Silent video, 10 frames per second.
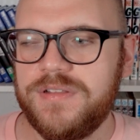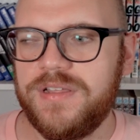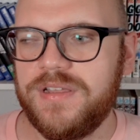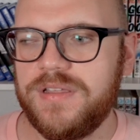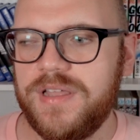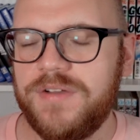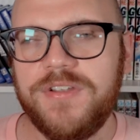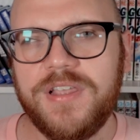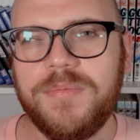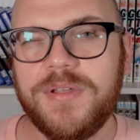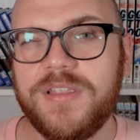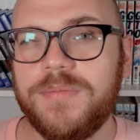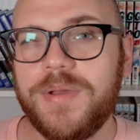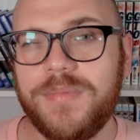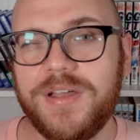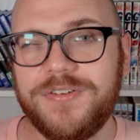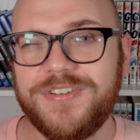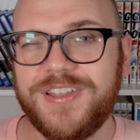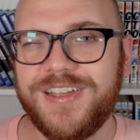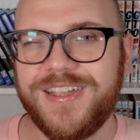Like every time I tell my mother
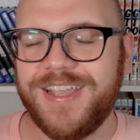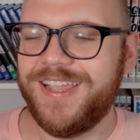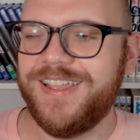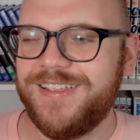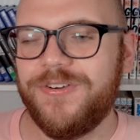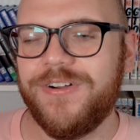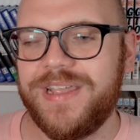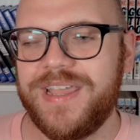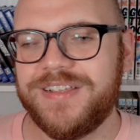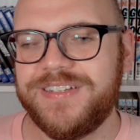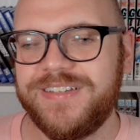that I ate raw eggs,